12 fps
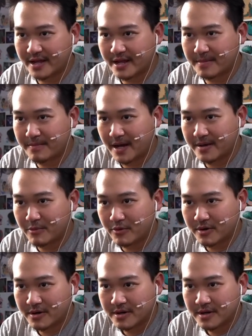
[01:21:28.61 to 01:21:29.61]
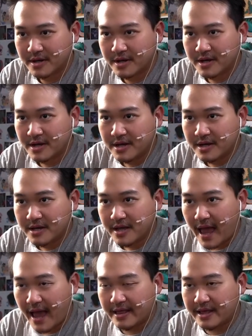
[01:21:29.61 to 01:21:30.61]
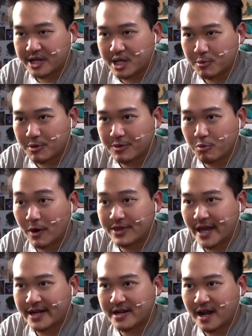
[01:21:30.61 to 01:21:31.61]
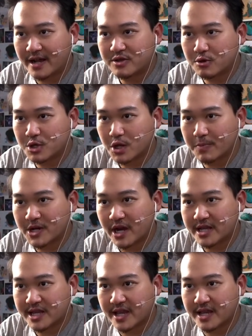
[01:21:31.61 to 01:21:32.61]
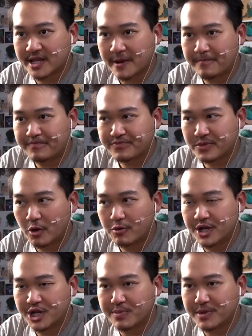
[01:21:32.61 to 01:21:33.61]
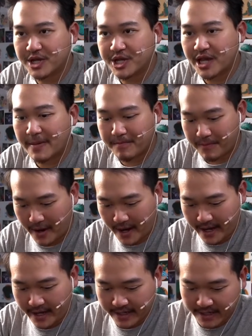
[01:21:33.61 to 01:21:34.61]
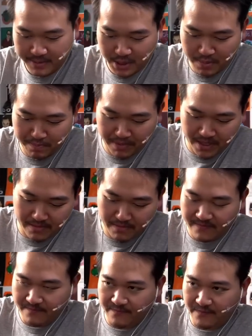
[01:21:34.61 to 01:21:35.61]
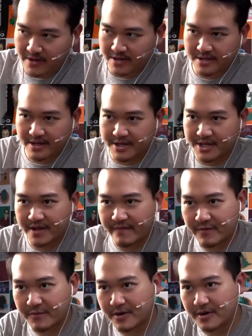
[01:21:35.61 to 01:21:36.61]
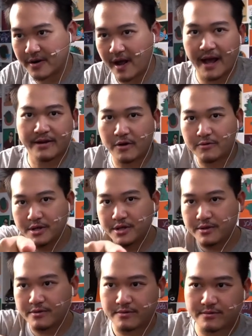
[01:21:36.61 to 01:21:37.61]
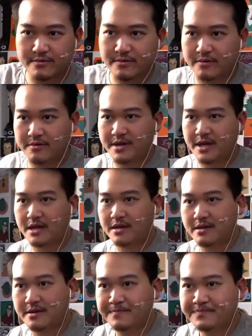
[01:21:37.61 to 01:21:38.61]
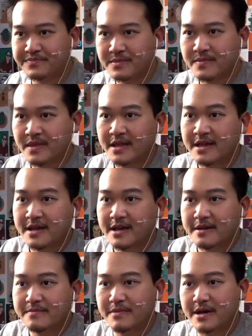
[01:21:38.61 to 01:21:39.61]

I gotta buy more. Alex with 199 through the super chat says, "Notice me, senpai. I keep spitting my fucking nuts everywhere. I noticed you. Okay. I'm a happy man."